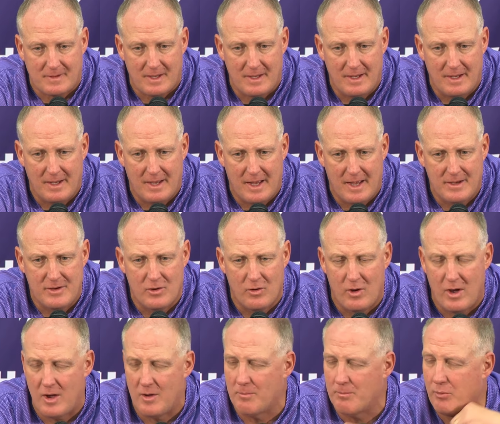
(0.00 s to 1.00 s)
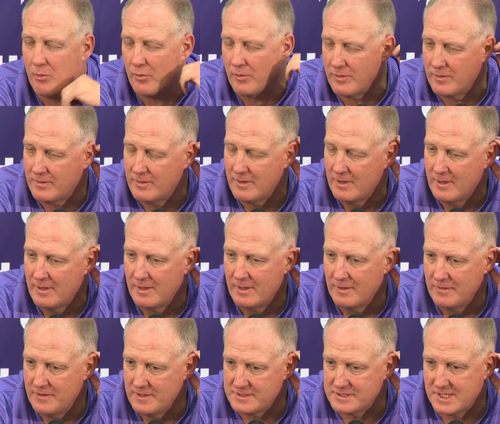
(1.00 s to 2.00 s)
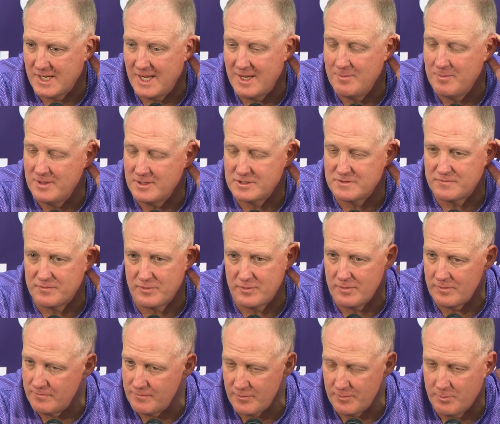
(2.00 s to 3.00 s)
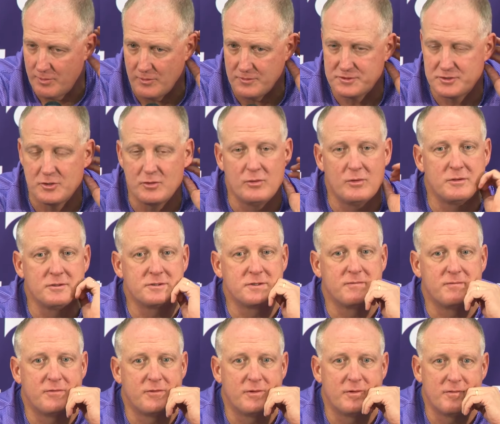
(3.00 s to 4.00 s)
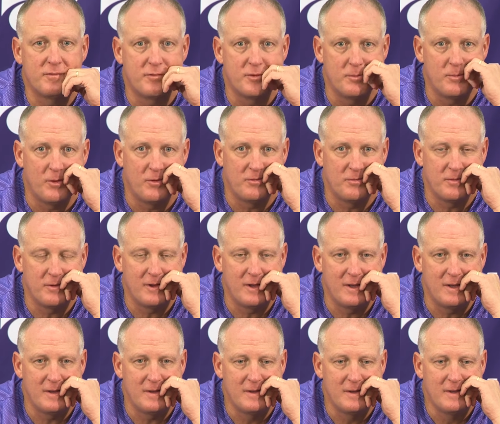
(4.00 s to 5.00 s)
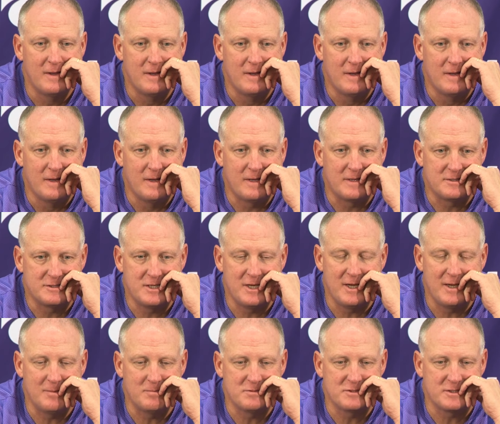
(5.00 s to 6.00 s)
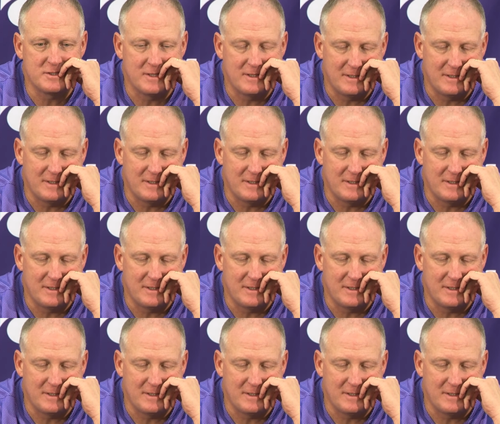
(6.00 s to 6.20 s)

I know how important this game is for for both schools and for for both uh, uh, teams.